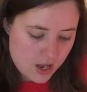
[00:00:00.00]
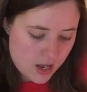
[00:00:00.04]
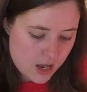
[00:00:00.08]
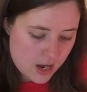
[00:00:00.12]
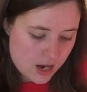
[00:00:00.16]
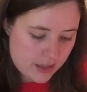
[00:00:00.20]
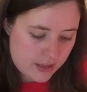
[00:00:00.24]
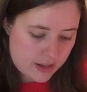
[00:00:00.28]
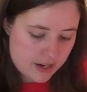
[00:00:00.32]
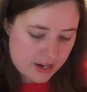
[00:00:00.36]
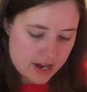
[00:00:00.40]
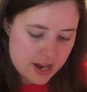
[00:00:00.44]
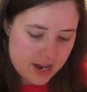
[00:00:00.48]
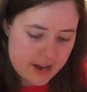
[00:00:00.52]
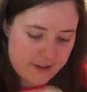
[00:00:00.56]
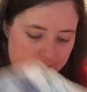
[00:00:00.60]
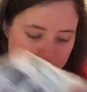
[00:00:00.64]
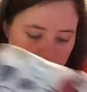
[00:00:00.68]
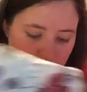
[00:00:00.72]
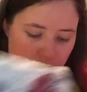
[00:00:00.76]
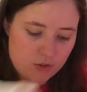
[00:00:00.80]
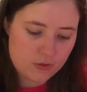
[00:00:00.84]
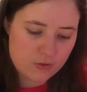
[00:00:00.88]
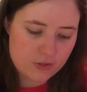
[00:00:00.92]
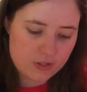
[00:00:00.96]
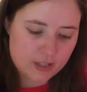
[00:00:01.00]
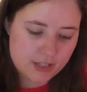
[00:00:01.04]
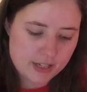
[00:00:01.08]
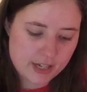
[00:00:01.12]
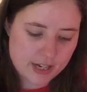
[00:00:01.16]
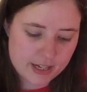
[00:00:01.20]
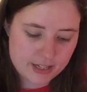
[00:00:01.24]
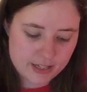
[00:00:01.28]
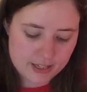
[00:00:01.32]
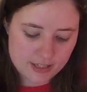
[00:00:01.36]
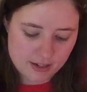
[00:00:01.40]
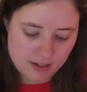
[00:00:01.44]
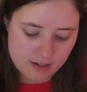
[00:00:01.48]
And then I have two
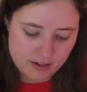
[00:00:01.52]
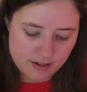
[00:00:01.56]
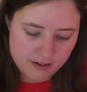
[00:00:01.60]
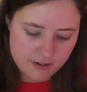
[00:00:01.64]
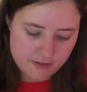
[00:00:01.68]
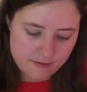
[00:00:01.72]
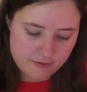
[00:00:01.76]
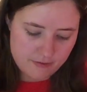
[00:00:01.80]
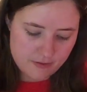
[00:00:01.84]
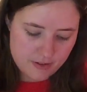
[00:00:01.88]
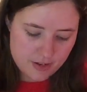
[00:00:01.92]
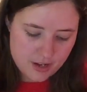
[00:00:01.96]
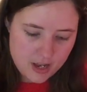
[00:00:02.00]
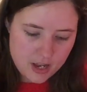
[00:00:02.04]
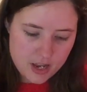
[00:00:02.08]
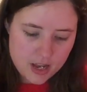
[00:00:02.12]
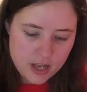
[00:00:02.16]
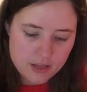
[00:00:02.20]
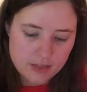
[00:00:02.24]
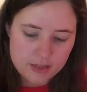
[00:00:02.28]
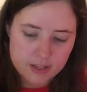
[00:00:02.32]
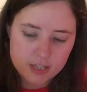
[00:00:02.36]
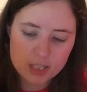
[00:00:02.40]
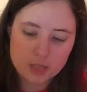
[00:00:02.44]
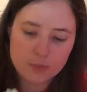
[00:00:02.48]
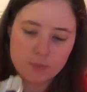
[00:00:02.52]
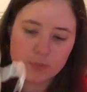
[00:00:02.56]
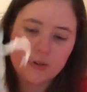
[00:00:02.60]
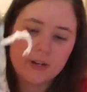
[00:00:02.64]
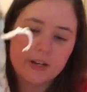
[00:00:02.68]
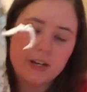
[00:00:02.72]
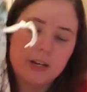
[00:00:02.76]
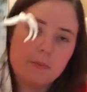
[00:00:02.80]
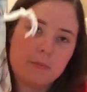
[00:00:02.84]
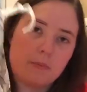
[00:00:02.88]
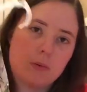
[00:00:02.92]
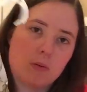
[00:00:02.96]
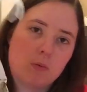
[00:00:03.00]
sets of this
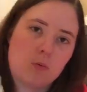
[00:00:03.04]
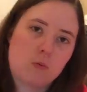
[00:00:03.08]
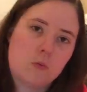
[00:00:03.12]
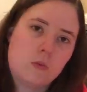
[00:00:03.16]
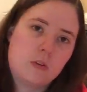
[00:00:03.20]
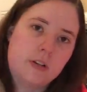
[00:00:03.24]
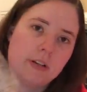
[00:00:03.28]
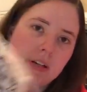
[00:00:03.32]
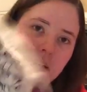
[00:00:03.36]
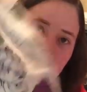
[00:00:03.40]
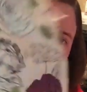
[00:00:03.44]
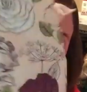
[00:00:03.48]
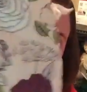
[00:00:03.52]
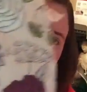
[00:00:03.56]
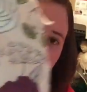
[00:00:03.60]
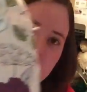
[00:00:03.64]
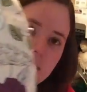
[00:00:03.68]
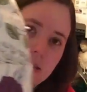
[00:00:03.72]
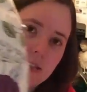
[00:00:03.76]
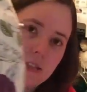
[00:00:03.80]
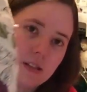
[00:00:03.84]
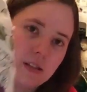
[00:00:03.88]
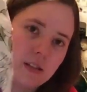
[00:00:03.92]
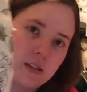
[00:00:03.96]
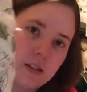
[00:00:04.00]
print, but one is